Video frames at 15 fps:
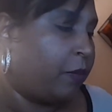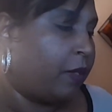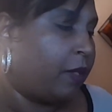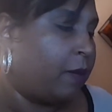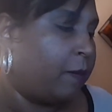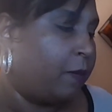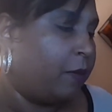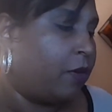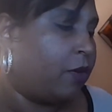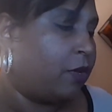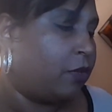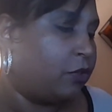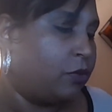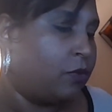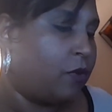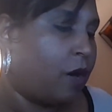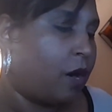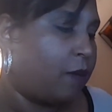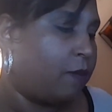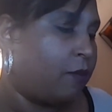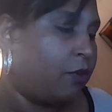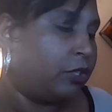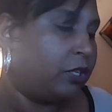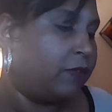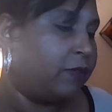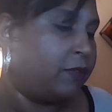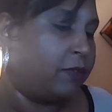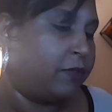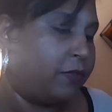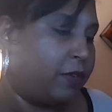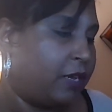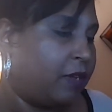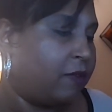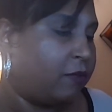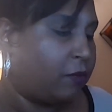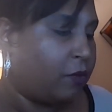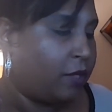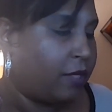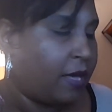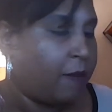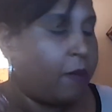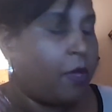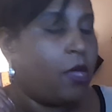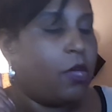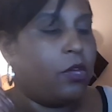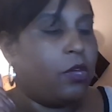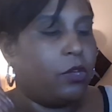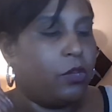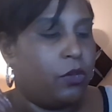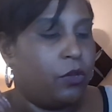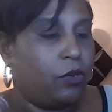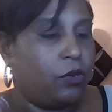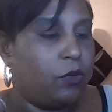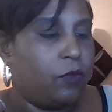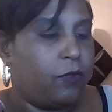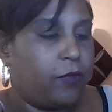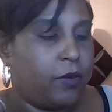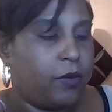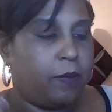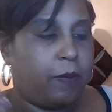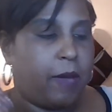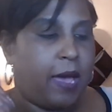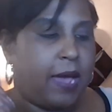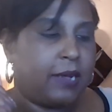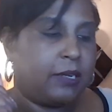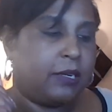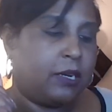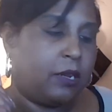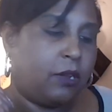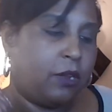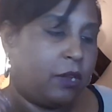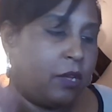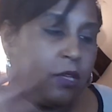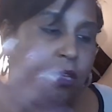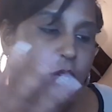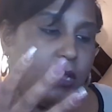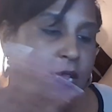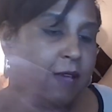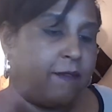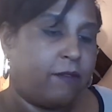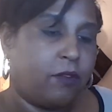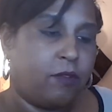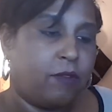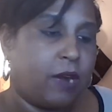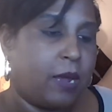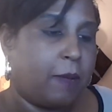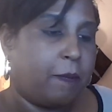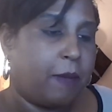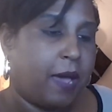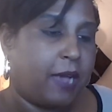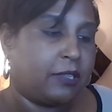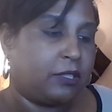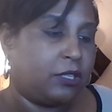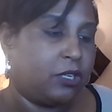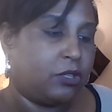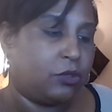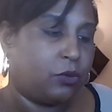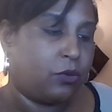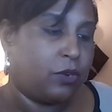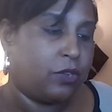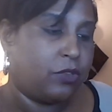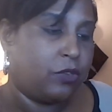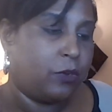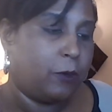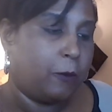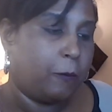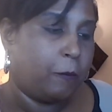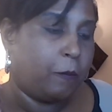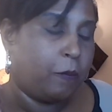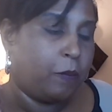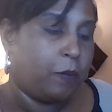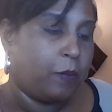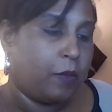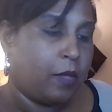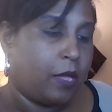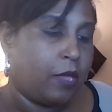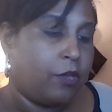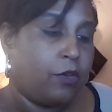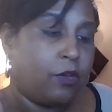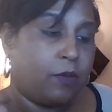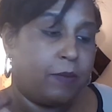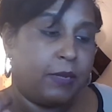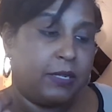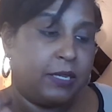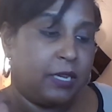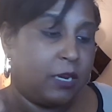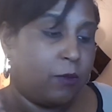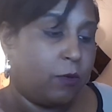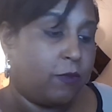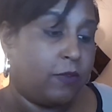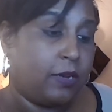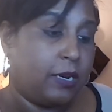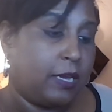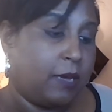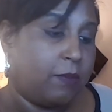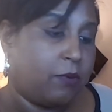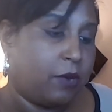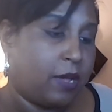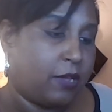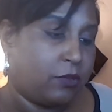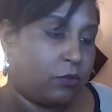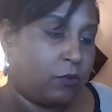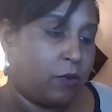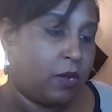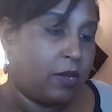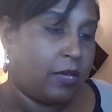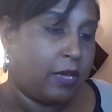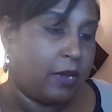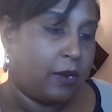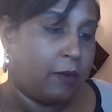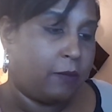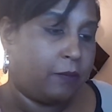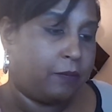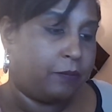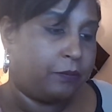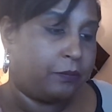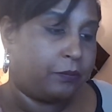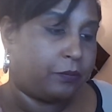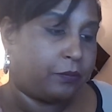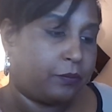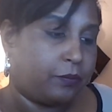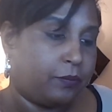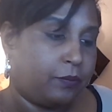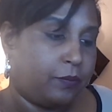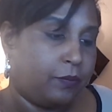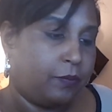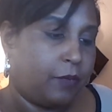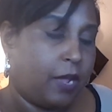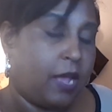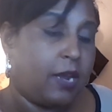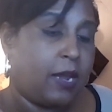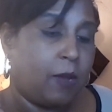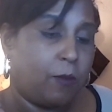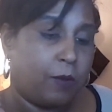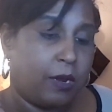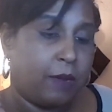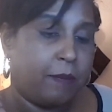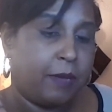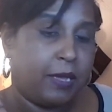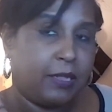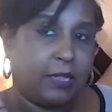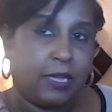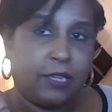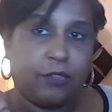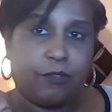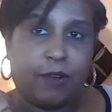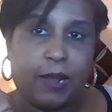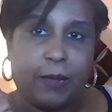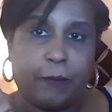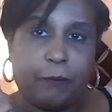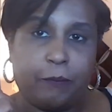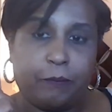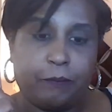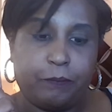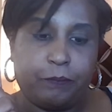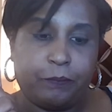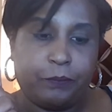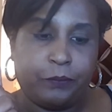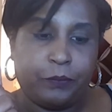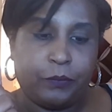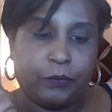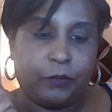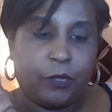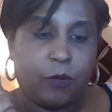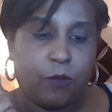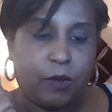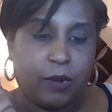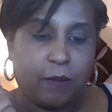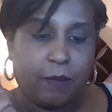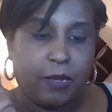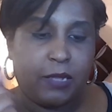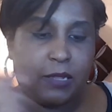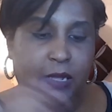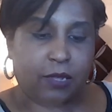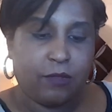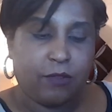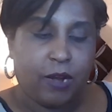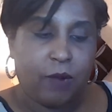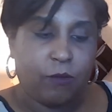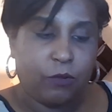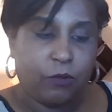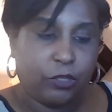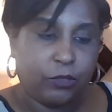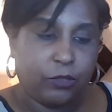because you are emotionally fulfilling for them you do feel eh, they feel very passionate towards you you could be dealing with a libra as well here and they want to make things right they want to make things right with you